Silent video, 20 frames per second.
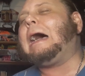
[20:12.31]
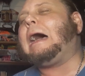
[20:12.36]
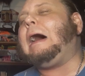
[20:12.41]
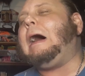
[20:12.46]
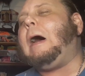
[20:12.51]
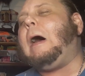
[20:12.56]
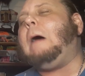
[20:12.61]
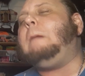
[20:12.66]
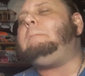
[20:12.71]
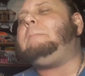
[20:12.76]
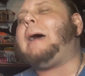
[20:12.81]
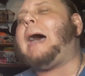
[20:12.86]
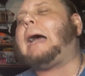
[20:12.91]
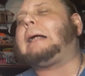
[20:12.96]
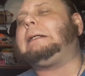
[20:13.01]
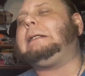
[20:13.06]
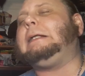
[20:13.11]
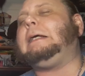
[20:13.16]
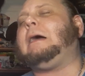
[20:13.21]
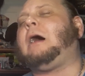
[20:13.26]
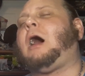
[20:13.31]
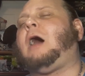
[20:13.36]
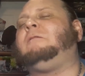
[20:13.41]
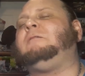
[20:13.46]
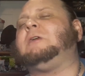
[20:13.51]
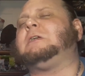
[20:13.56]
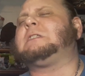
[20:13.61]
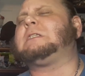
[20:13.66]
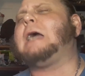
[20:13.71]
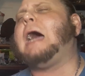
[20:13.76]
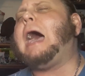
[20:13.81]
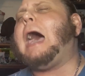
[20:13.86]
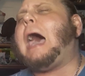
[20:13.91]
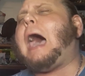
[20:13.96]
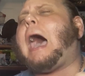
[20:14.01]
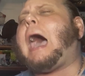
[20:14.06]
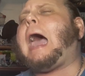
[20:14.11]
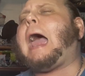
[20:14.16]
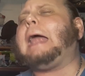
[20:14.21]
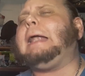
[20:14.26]
come back to the office.
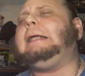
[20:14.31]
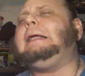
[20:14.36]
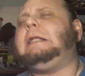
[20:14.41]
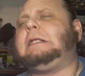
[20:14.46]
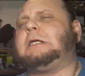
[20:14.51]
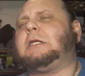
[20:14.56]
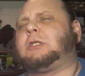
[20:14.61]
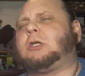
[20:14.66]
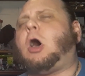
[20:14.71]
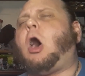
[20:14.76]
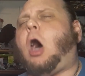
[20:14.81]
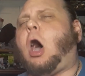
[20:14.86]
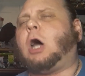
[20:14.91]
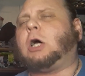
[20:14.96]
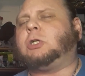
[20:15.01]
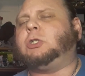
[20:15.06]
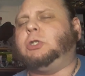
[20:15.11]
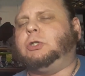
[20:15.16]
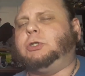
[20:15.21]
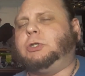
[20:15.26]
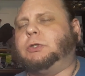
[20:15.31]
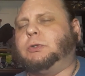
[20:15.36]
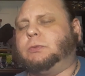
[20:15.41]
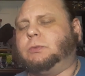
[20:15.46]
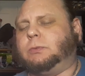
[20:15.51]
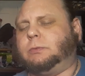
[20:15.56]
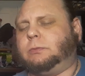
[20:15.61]
I need to talk to you.